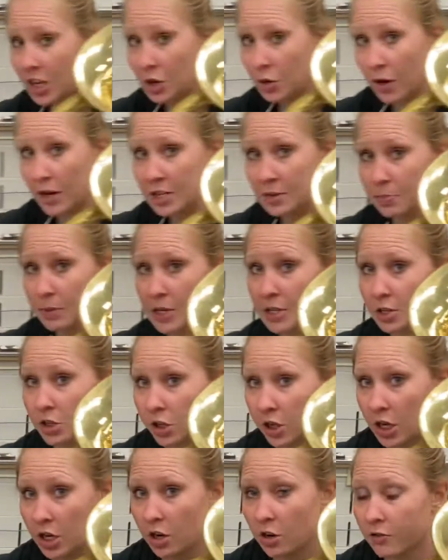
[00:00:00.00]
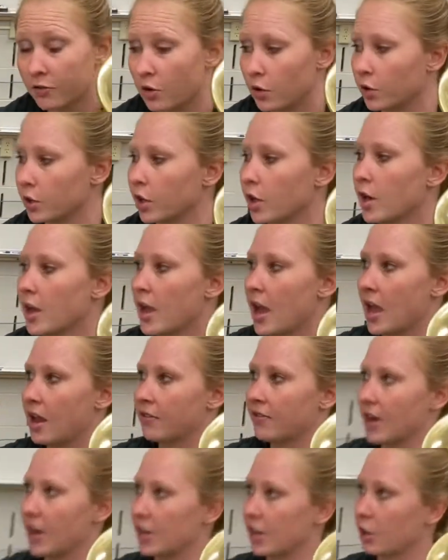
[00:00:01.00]
guys please look in your folder and
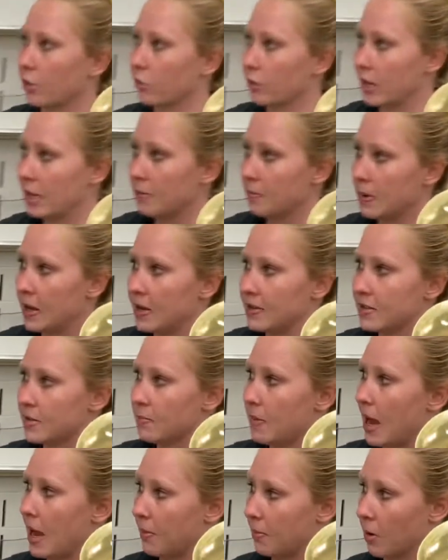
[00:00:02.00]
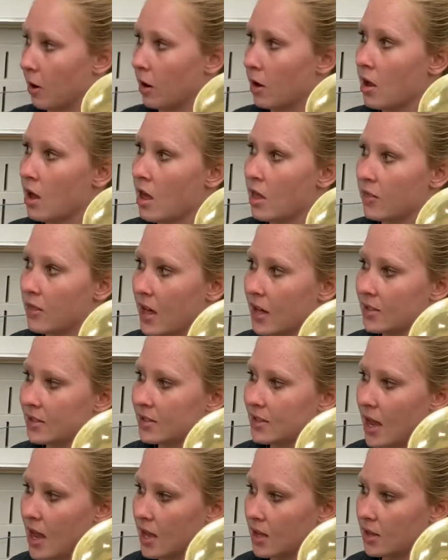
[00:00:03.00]
find a green piece of paper that
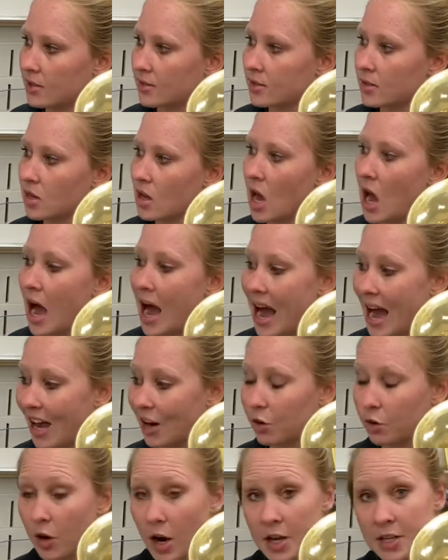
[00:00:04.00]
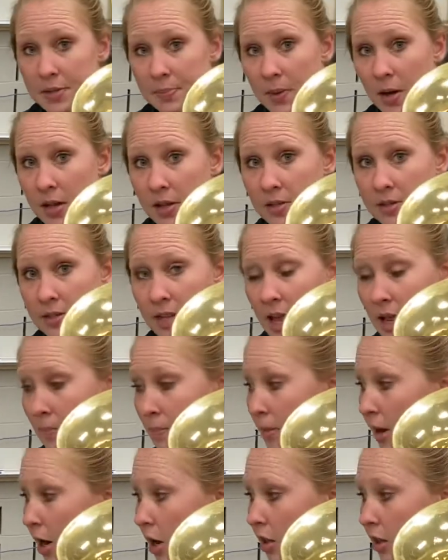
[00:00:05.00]
says "Hot Cross Buns and
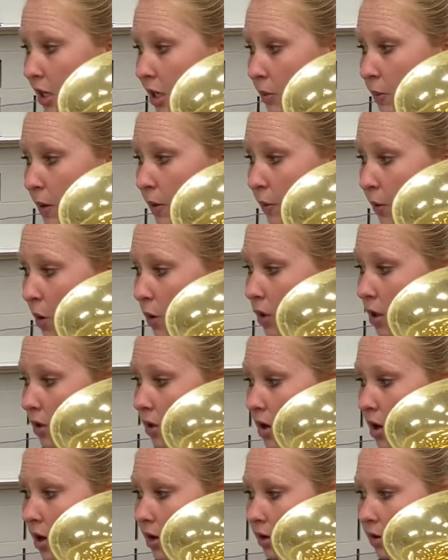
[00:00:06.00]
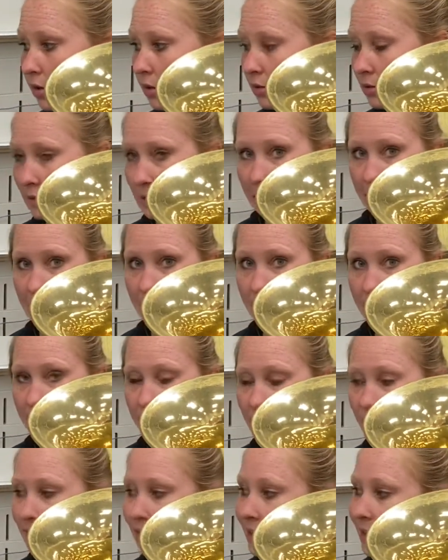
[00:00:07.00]
Merrily We Roll Along"?
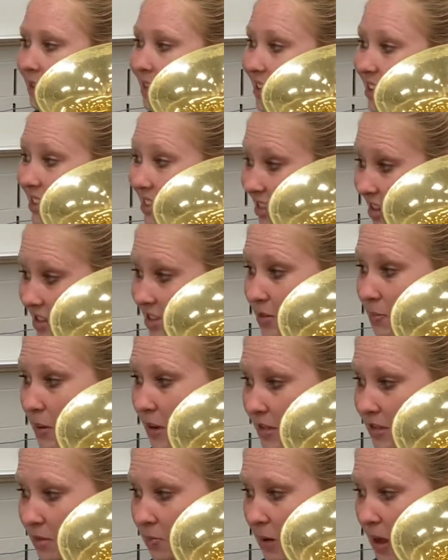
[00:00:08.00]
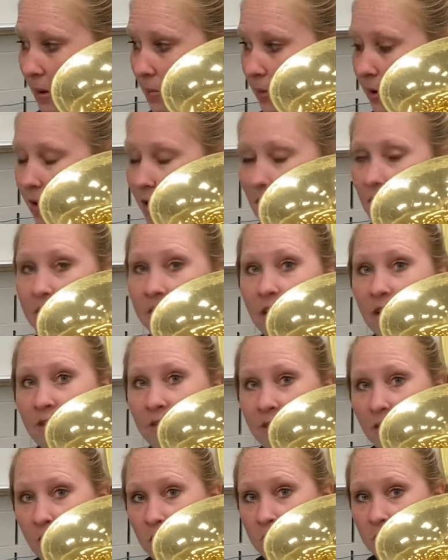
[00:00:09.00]
This piece of paper is our
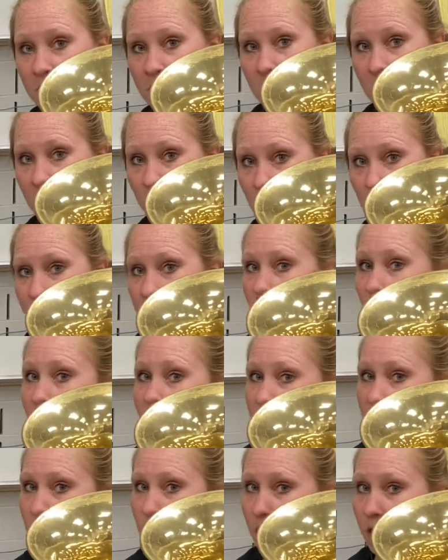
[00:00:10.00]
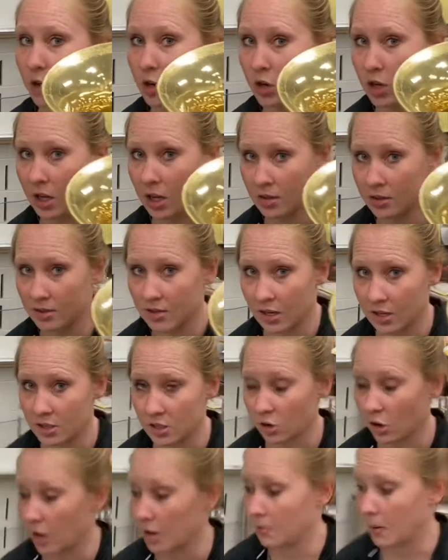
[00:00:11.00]
first 2 songs that we're learning in 6th
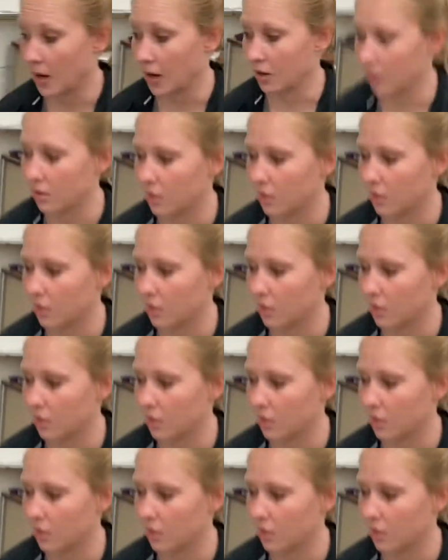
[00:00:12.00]
grade band.